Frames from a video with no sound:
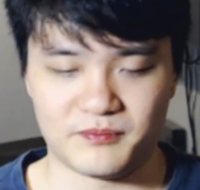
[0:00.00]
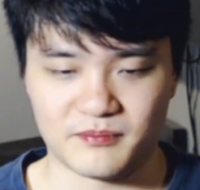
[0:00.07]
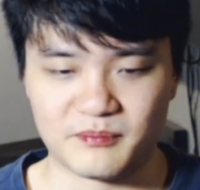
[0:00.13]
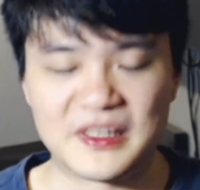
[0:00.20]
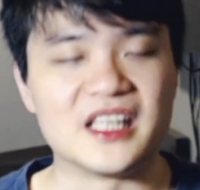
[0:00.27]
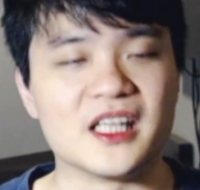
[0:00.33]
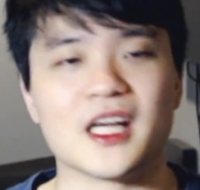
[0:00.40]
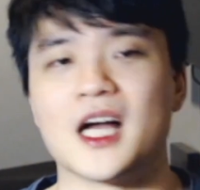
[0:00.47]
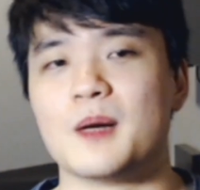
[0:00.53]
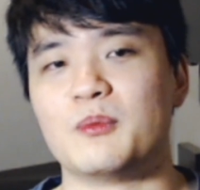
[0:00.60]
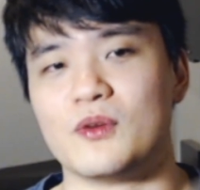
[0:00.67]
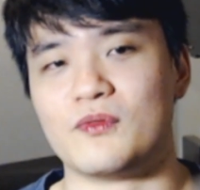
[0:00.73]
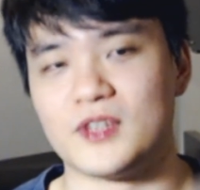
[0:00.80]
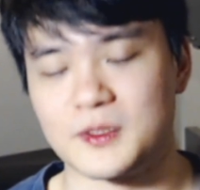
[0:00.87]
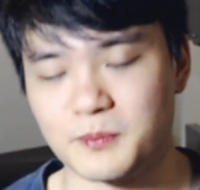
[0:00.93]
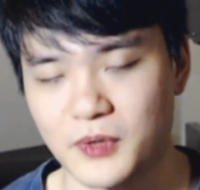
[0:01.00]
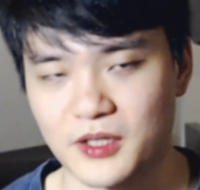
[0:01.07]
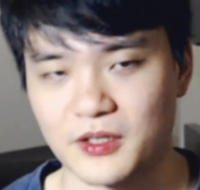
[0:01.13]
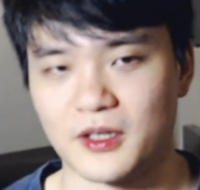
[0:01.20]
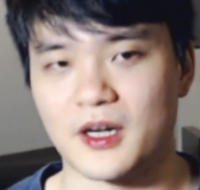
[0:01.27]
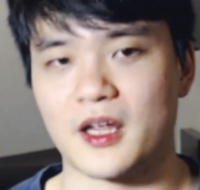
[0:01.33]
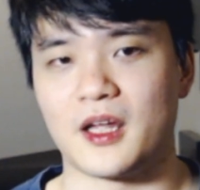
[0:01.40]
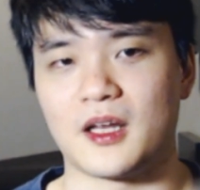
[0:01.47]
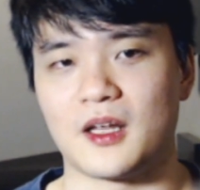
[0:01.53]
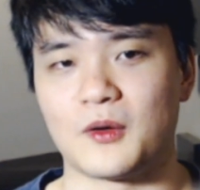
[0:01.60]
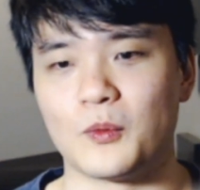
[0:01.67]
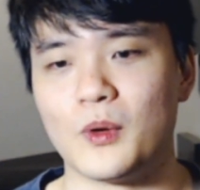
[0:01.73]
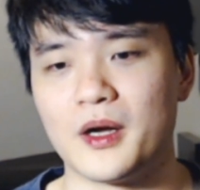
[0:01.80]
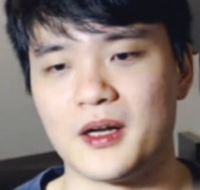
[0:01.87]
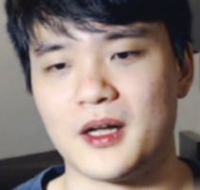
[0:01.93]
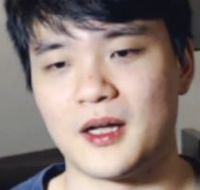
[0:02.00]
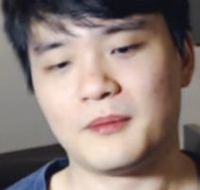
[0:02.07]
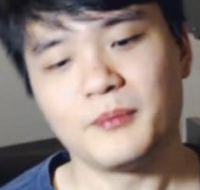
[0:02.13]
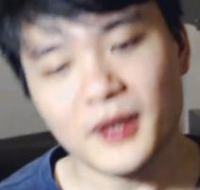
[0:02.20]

meeting up with his brother and whatnot.